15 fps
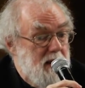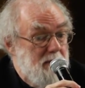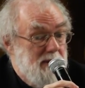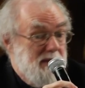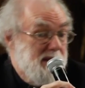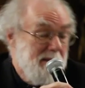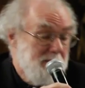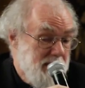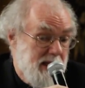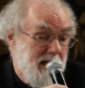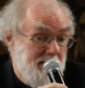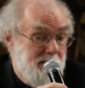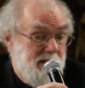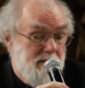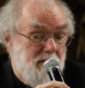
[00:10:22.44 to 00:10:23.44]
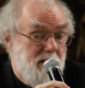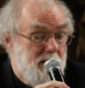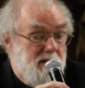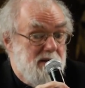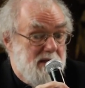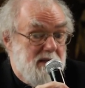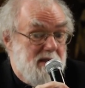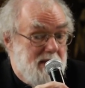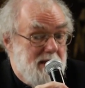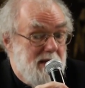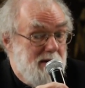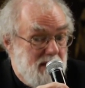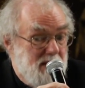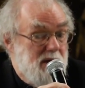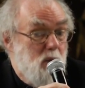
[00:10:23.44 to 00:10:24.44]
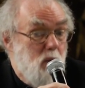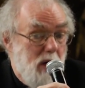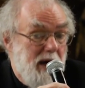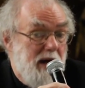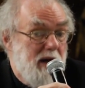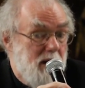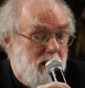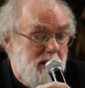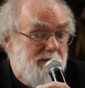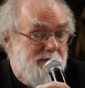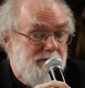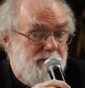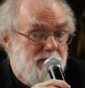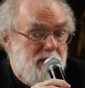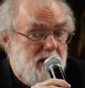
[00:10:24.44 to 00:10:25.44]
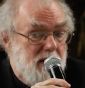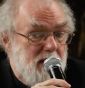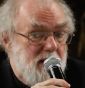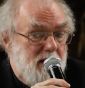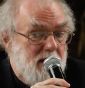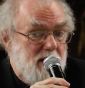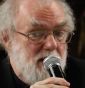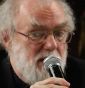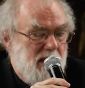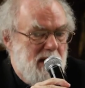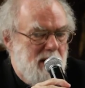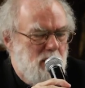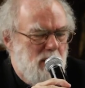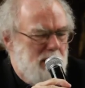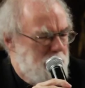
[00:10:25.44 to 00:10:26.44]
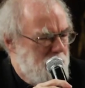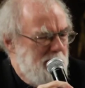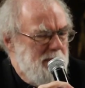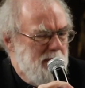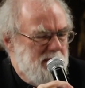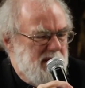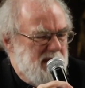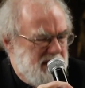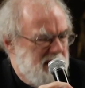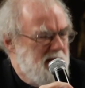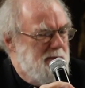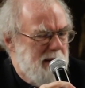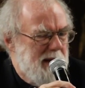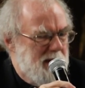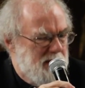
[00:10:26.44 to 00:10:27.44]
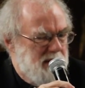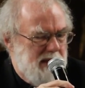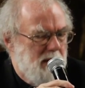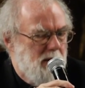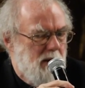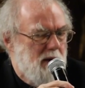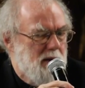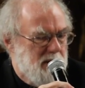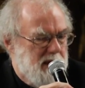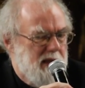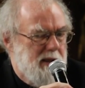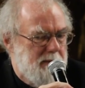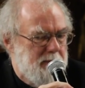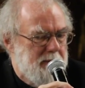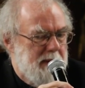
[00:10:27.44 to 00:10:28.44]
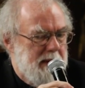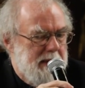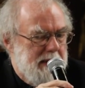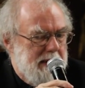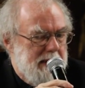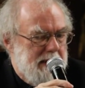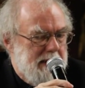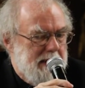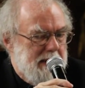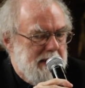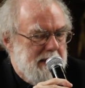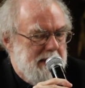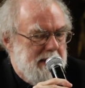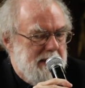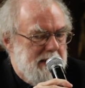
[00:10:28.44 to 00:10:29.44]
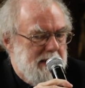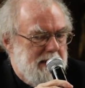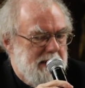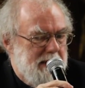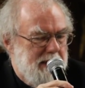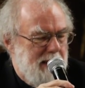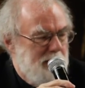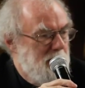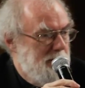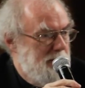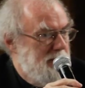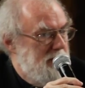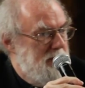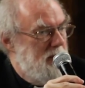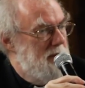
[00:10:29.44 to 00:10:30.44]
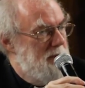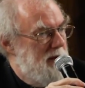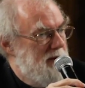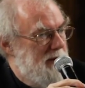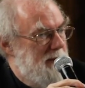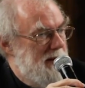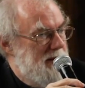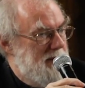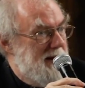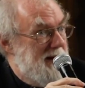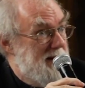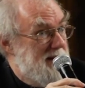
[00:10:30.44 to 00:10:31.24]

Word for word: But sometimes, you know, there's, there is a way of saying, well, the problems are so big and so long term that I won't, won't bother about doing